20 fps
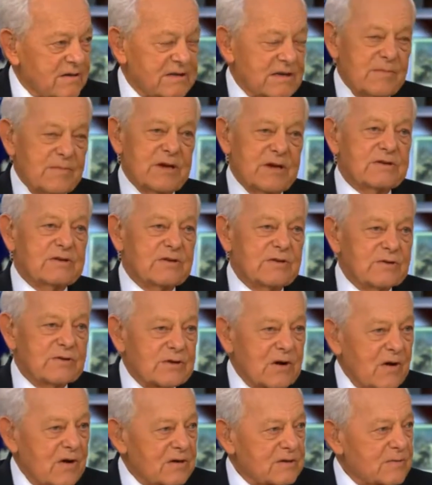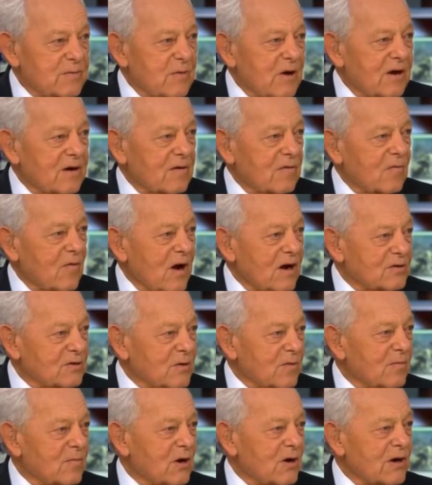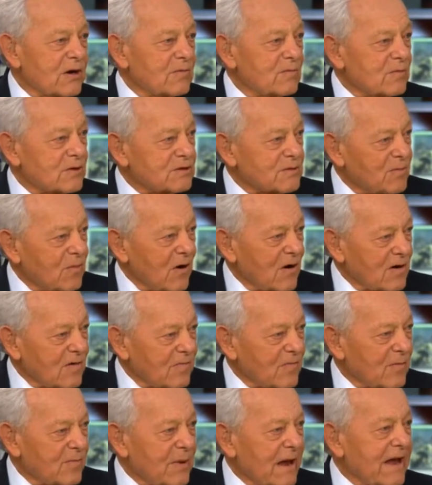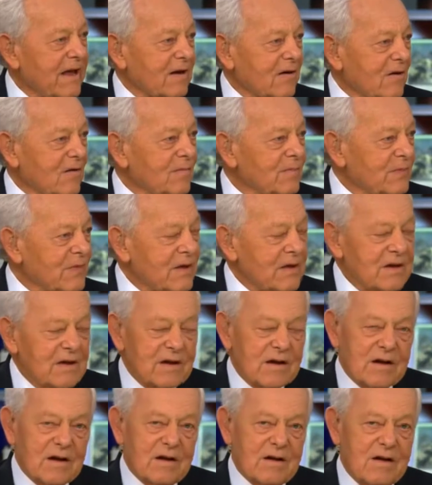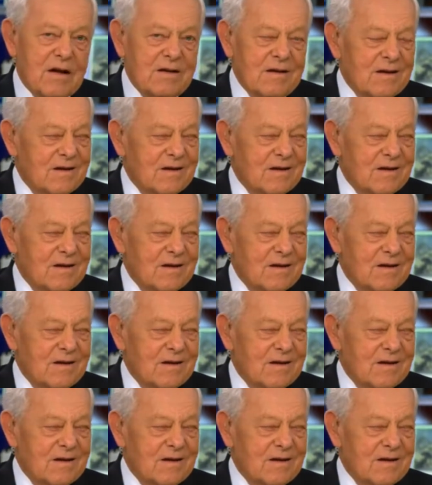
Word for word: and CBS News correspondent Roger Mudd was part of the panel. Uh,